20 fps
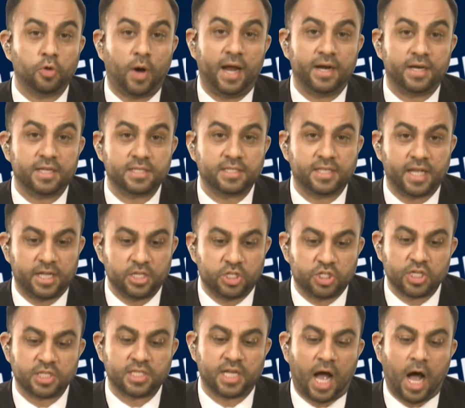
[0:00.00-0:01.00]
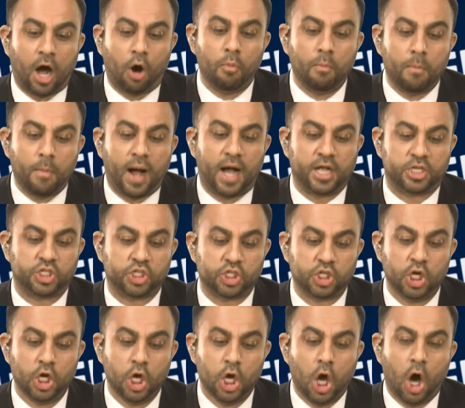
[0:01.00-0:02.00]
to understand just how much
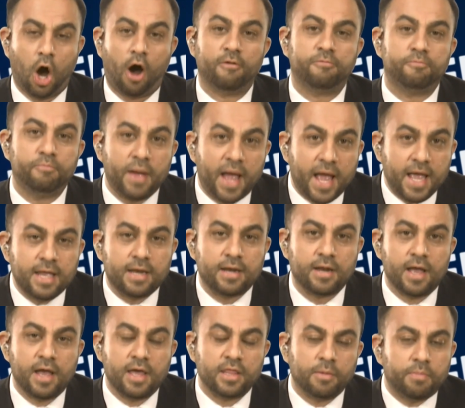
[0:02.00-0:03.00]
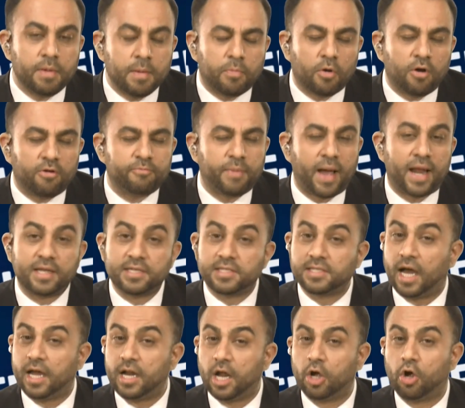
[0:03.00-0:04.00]
of pain the people of
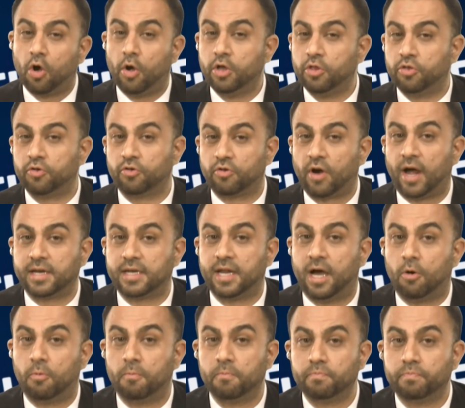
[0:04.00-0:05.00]
Palestine are going through right now.